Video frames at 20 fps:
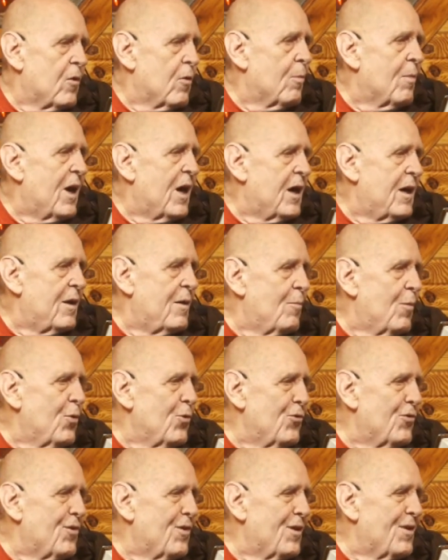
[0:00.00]
your mind
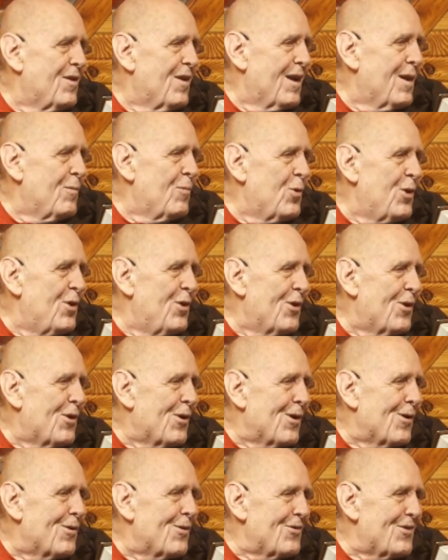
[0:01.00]
most of the time when you
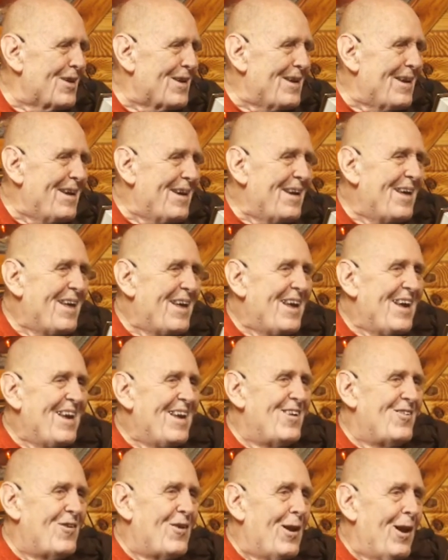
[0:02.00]
curse?
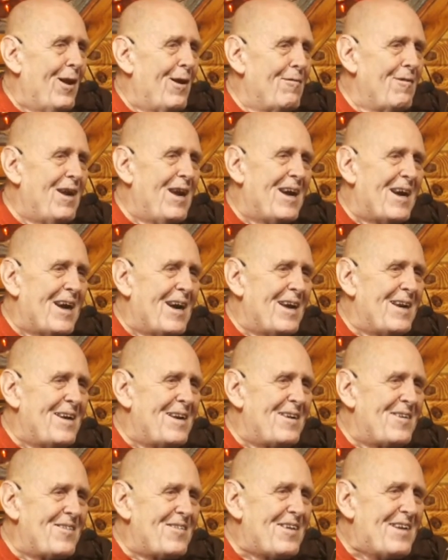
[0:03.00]
Is it loving
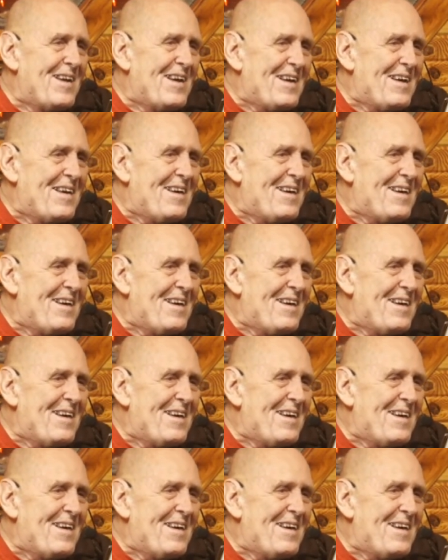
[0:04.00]
kindness?